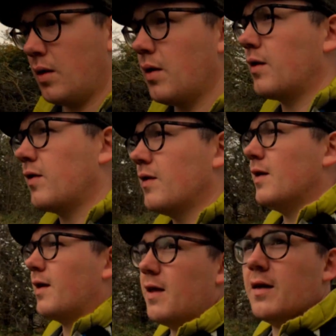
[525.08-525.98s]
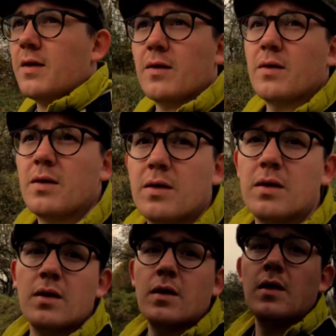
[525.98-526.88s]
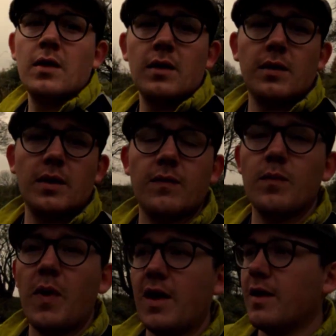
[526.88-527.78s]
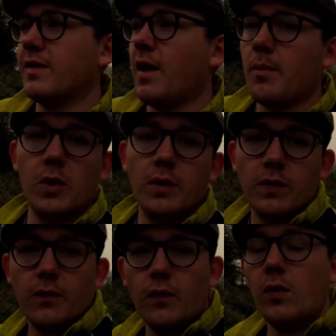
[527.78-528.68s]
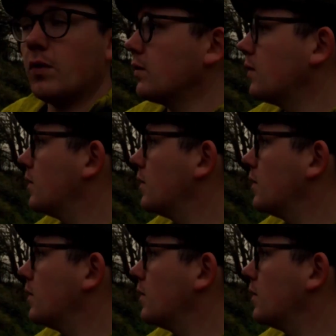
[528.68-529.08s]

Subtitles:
Actually, look at this. It's an even better example of the fort.